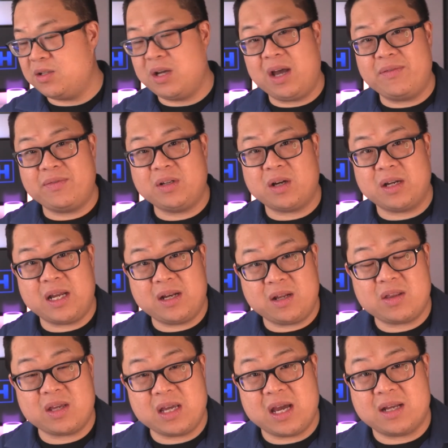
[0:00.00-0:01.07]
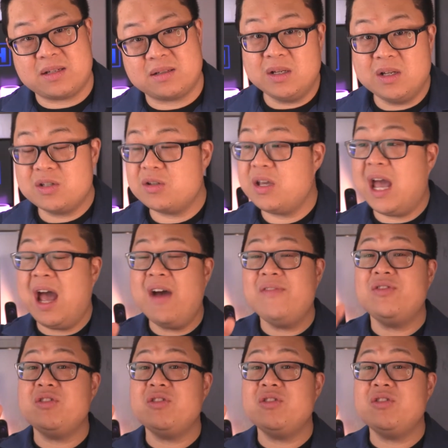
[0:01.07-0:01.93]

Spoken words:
you haven't got anything yet? So you have to